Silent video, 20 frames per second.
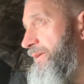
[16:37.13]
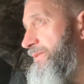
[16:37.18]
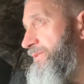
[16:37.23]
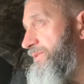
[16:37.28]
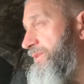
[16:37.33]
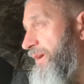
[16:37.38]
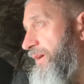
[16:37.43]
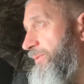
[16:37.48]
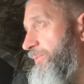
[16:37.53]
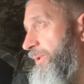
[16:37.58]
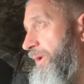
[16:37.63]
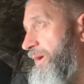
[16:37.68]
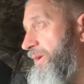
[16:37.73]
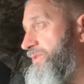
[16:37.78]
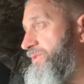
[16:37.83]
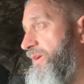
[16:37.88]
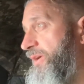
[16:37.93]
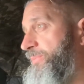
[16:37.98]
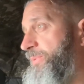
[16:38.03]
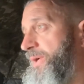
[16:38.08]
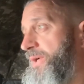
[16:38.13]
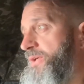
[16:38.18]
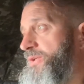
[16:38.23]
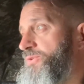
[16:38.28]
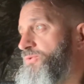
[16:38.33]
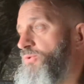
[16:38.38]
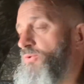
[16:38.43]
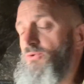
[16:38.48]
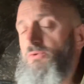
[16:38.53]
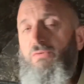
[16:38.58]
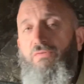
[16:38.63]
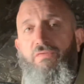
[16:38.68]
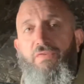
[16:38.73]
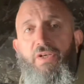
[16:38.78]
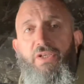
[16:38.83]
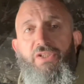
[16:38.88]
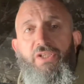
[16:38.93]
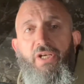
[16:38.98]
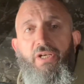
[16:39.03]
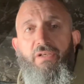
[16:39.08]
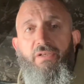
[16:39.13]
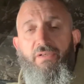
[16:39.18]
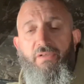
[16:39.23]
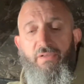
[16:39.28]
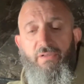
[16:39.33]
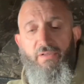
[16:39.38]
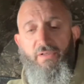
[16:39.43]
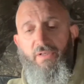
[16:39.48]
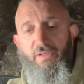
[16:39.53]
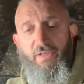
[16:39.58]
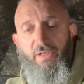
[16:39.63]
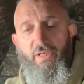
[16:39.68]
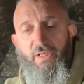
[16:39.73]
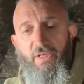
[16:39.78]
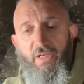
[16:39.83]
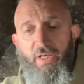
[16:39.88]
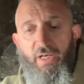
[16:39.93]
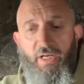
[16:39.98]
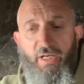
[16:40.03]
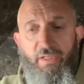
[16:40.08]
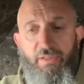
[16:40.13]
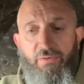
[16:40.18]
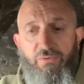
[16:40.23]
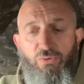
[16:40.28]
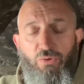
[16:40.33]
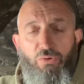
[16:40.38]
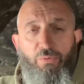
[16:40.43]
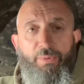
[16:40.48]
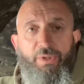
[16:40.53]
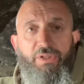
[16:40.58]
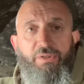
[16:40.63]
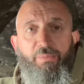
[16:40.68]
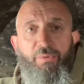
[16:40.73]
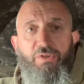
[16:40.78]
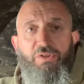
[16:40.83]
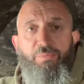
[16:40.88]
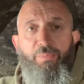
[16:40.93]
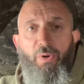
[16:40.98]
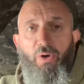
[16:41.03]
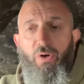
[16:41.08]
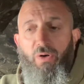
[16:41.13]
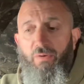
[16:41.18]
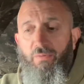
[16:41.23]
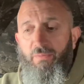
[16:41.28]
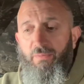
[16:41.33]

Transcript: So hope it can draw some fish in and draw them into my spot.